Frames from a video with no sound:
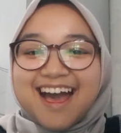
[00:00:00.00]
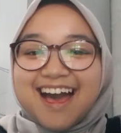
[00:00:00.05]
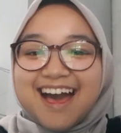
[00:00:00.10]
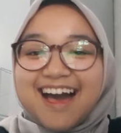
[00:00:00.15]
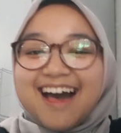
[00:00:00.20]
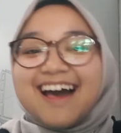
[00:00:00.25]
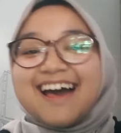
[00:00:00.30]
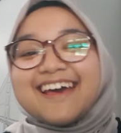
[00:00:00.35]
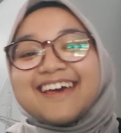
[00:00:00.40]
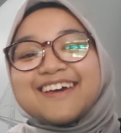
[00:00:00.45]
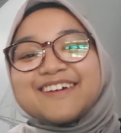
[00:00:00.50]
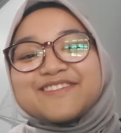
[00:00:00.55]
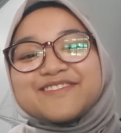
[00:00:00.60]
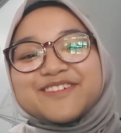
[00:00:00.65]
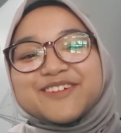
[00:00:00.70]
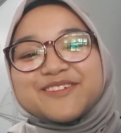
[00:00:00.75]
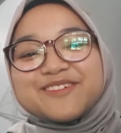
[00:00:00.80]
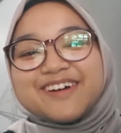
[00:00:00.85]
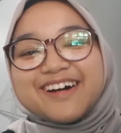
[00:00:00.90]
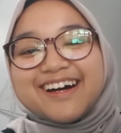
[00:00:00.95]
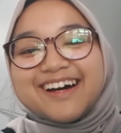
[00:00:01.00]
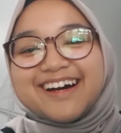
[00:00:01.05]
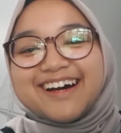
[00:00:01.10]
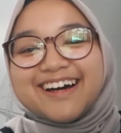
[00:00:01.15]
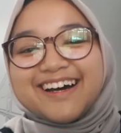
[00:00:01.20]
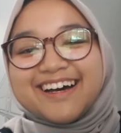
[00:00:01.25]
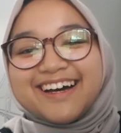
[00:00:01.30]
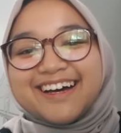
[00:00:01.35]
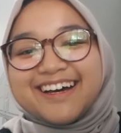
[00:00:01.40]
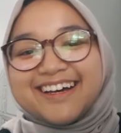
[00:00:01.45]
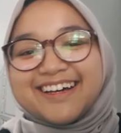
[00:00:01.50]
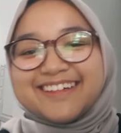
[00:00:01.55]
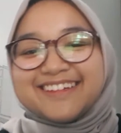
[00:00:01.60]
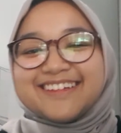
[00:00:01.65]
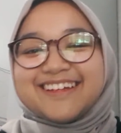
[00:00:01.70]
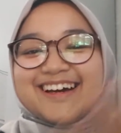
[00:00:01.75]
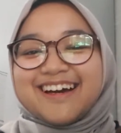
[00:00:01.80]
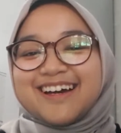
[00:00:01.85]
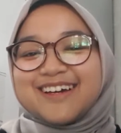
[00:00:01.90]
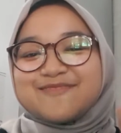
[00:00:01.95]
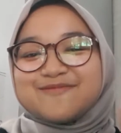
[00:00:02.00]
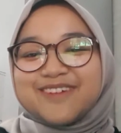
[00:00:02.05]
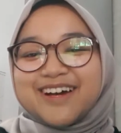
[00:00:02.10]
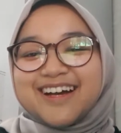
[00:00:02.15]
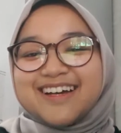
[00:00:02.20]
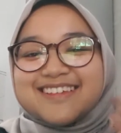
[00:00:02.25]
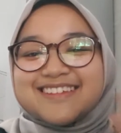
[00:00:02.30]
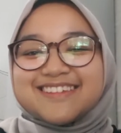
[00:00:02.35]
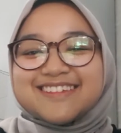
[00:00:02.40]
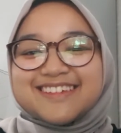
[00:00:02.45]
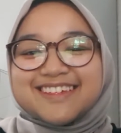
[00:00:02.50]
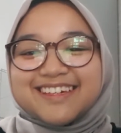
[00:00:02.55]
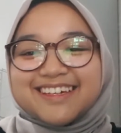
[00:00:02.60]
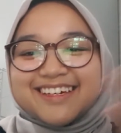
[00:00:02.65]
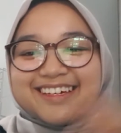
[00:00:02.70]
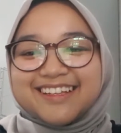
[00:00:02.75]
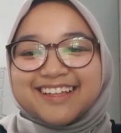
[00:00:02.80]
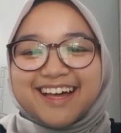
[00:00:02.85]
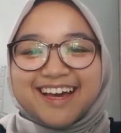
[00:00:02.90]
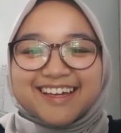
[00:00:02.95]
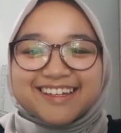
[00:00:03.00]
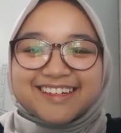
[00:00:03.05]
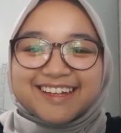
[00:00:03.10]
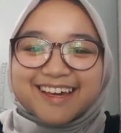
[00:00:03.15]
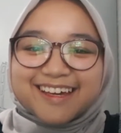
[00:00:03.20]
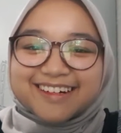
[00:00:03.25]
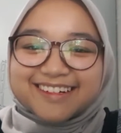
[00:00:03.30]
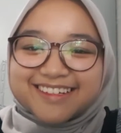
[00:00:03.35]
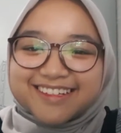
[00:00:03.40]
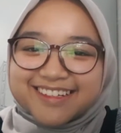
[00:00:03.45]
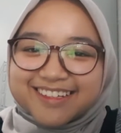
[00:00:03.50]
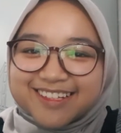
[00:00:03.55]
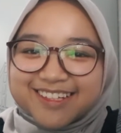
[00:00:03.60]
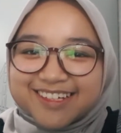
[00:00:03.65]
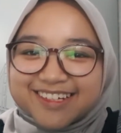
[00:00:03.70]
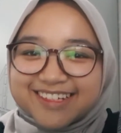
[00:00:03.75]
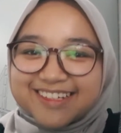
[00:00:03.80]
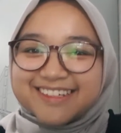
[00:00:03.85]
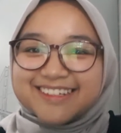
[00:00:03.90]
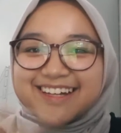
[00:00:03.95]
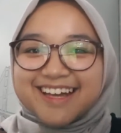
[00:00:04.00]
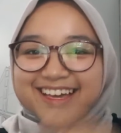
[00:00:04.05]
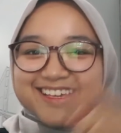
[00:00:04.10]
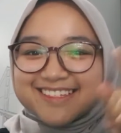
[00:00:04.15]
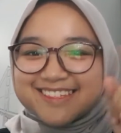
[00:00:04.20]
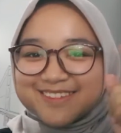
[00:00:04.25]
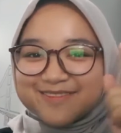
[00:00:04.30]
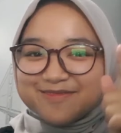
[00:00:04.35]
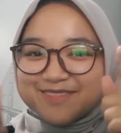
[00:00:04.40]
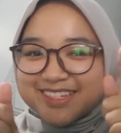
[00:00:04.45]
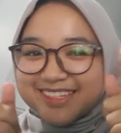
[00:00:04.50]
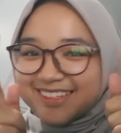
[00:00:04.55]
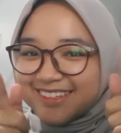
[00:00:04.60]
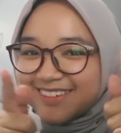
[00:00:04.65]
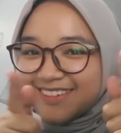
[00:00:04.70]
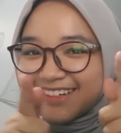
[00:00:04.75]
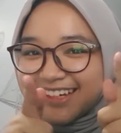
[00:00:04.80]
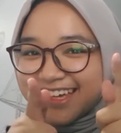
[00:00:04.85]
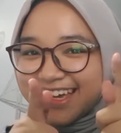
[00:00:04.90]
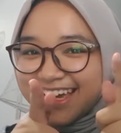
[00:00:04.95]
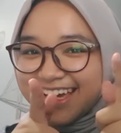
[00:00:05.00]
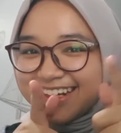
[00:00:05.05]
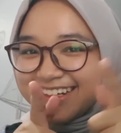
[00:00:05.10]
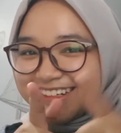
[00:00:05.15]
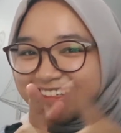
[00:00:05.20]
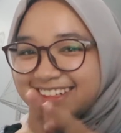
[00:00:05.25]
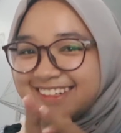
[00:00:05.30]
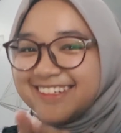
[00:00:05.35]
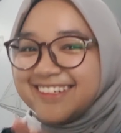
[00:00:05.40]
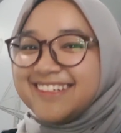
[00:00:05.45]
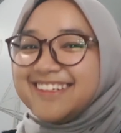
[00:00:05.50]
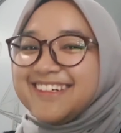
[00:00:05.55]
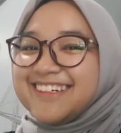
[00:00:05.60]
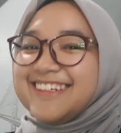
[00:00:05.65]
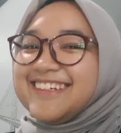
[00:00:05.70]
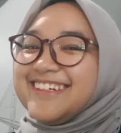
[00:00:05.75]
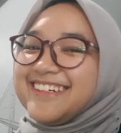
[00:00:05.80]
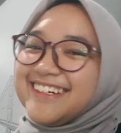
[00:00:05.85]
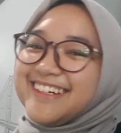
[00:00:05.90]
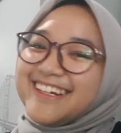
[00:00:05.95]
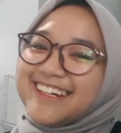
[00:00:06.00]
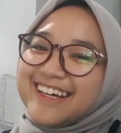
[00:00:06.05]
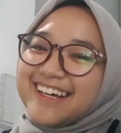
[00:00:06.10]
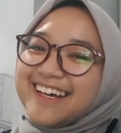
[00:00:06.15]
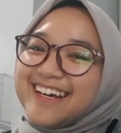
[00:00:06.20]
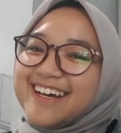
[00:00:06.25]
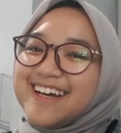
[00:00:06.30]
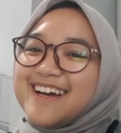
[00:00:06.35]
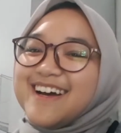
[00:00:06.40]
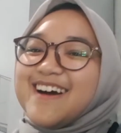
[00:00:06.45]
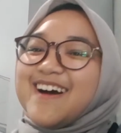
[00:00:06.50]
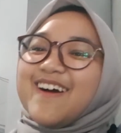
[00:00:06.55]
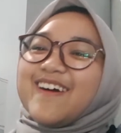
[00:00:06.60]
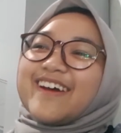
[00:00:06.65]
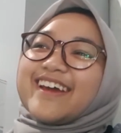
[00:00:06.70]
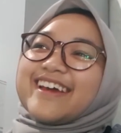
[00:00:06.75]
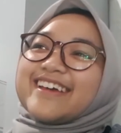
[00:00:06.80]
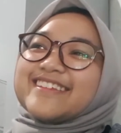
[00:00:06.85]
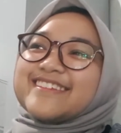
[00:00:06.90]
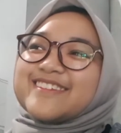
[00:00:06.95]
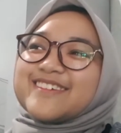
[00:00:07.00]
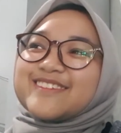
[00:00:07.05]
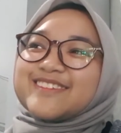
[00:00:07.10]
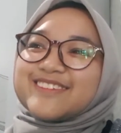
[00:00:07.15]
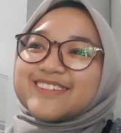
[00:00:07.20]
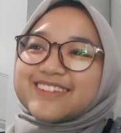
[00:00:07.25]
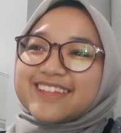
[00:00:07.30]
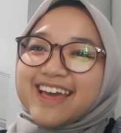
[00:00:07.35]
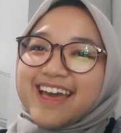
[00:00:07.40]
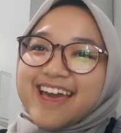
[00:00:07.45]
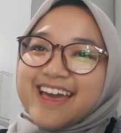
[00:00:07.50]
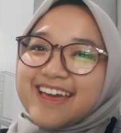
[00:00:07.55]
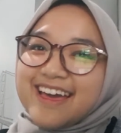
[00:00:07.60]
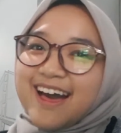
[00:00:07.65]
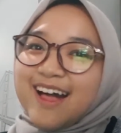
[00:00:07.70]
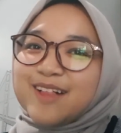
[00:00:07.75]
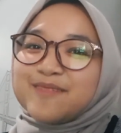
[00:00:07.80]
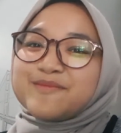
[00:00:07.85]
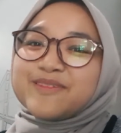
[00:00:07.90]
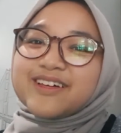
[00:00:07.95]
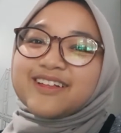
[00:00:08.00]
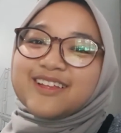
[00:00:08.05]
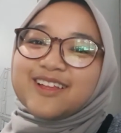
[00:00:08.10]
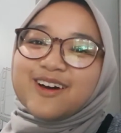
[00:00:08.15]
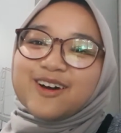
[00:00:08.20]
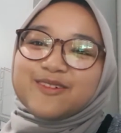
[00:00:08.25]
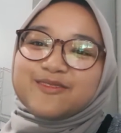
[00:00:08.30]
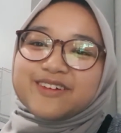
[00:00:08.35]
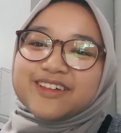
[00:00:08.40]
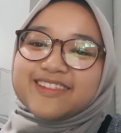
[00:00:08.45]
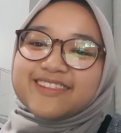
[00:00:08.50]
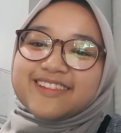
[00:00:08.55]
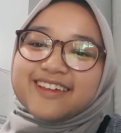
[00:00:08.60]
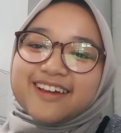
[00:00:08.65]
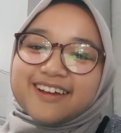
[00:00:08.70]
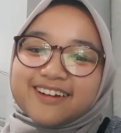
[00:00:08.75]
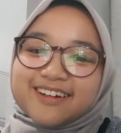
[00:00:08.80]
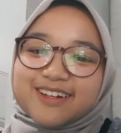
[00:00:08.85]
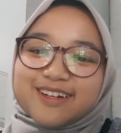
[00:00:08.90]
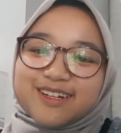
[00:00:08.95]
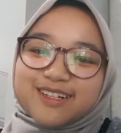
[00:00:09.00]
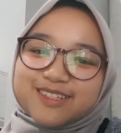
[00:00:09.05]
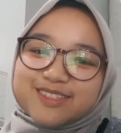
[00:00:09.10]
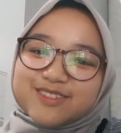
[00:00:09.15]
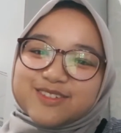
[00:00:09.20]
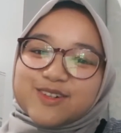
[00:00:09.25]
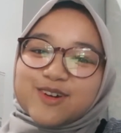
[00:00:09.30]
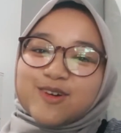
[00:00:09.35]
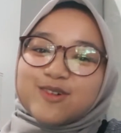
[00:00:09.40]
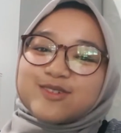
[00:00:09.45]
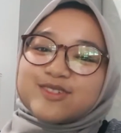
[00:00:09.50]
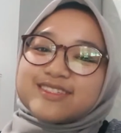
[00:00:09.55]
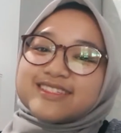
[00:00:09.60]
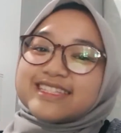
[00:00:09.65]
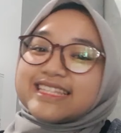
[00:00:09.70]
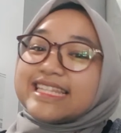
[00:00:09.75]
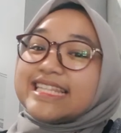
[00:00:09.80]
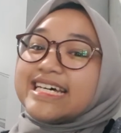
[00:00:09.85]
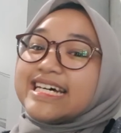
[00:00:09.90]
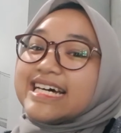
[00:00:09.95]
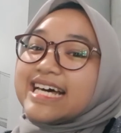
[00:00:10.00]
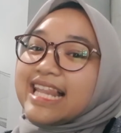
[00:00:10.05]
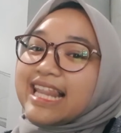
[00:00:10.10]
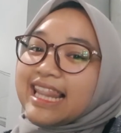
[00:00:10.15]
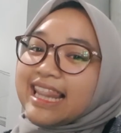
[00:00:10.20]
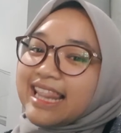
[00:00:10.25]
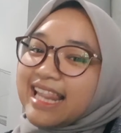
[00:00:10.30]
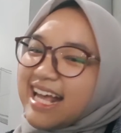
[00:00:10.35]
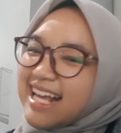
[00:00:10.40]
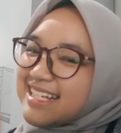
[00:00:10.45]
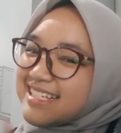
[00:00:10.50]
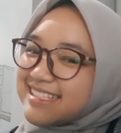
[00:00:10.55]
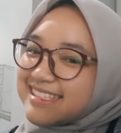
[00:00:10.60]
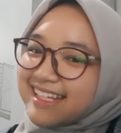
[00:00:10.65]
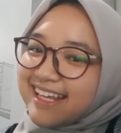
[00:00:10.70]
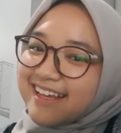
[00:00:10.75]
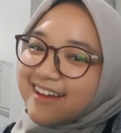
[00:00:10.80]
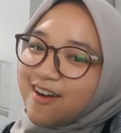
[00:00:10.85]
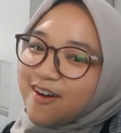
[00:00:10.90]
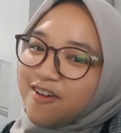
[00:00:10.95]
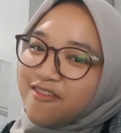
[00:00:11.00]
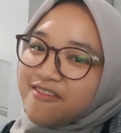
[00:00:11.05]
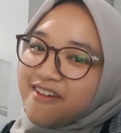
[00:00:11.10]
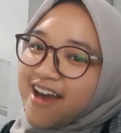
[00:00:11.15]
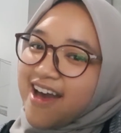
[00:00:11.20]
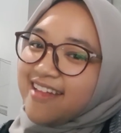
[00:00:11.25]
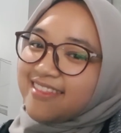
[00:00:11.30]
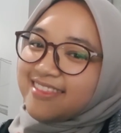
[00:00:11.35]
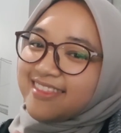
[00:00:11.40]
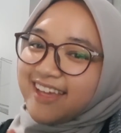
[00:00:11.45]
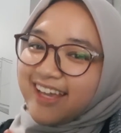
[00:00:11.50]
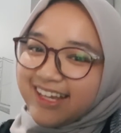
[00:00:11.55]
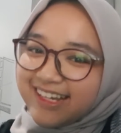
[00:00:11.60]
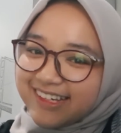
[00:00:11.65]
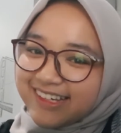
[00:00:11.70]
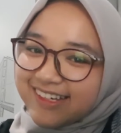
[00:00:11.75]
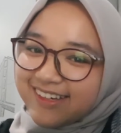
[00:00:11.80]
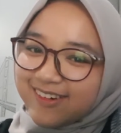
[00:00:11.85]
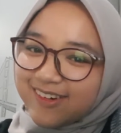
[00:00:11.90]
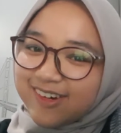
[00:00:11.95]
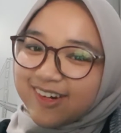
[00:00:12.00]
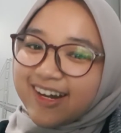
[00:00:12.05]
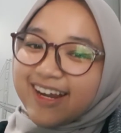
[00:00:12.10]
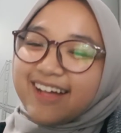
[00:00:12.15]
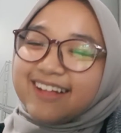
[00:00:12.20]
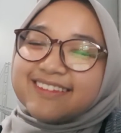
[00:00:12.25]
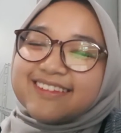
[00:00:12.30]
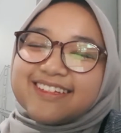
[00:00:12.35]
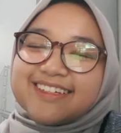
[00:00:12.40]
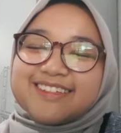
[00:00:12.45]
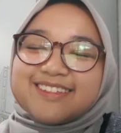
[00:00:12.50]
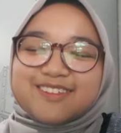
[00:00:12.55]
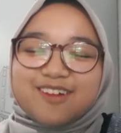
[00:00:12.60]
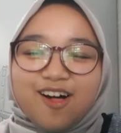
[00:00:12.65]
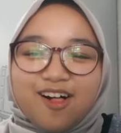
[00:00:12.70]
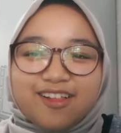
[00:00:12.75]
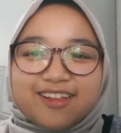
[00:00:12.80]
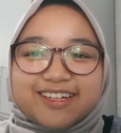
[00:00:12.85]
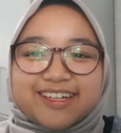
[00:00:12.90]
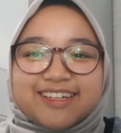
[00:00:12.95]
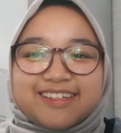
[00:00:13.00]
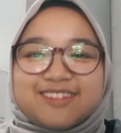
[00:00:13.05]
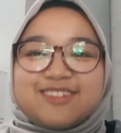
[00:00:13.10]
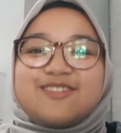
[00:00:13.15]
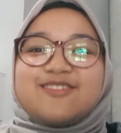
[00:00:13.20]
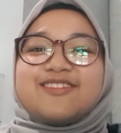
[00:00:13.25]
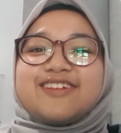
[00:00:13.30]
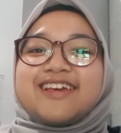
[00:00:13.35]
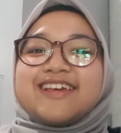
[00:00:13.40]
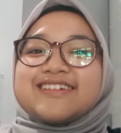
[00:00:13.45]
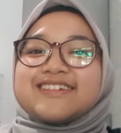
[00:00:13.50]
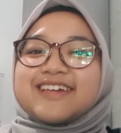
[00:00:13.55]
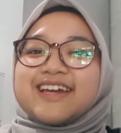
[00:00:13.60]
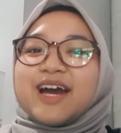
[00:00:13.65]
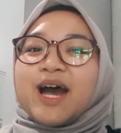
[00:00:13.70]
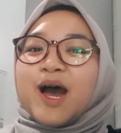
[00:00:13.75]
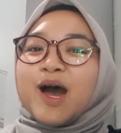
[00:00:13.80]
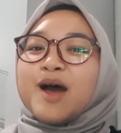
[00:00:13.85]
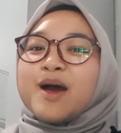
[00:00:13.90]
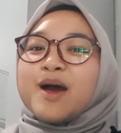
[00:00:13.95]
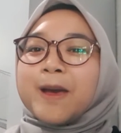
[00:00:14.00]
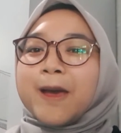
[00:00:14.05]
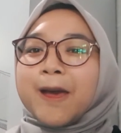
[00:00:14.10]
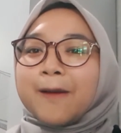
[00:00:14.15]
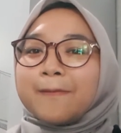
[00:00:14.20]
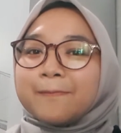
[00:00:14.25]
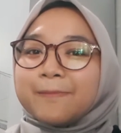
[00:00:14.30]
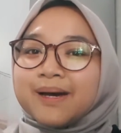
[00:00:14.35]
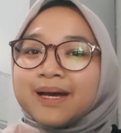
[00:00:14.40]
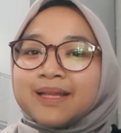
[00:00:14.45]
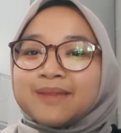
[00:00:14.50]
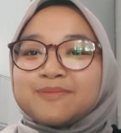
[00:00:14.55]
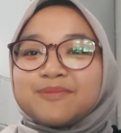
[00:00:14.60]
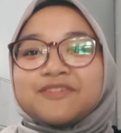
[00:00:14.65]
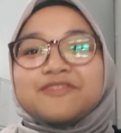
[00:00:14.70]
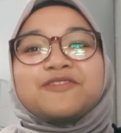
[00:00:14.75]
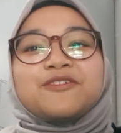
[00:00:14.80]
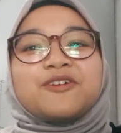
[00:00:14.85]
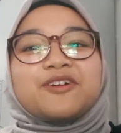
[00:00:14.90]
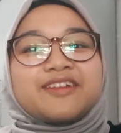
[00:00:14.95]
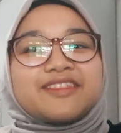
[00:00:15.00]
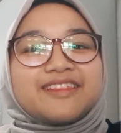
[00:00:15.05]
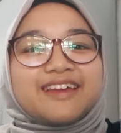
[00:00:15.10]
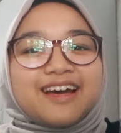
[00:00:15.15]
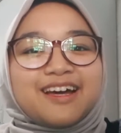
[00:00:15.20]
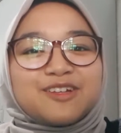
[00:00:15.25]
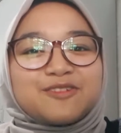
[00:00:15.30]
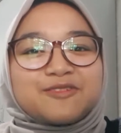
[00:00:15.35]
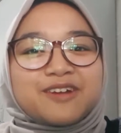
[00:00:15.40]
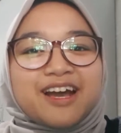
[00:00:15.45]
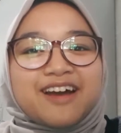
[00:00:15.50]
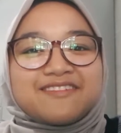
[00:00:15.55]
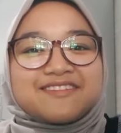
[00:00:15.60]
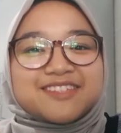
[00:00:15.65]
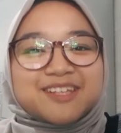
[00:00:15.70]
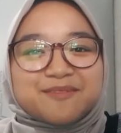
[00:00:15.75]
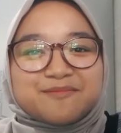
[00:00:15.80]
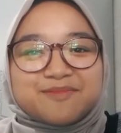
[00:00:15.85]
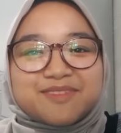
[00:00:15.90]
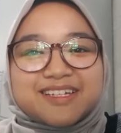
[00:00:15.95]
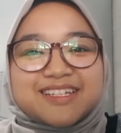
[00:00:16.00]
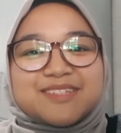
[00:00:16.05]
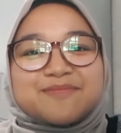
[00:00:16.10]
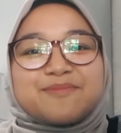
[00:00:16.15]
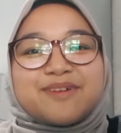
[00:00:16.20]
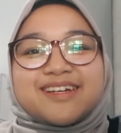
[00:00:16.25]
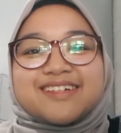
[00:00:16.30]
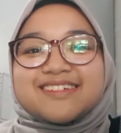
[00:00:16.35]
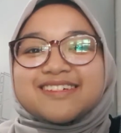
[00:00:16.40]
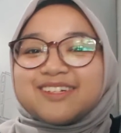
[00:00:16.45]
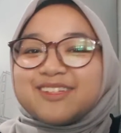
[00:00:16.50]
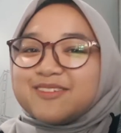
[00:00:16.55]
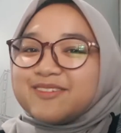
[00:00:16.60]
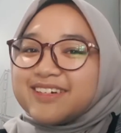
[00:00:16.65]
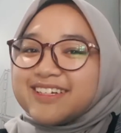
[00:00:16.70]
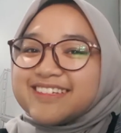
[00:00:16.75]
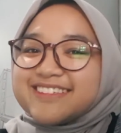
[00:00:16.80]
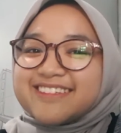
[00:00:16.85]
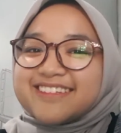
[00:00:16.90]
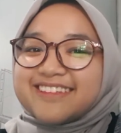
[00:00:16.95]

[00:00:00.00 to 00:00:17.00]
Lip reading: Hi everyone, I'm Ashil. Hi Daryl, nice to meet you again. Okay, so today I'll be along with Daryl to host the last day of HTI or Healthy Talk Indonesia. But before that, we have something special. What is it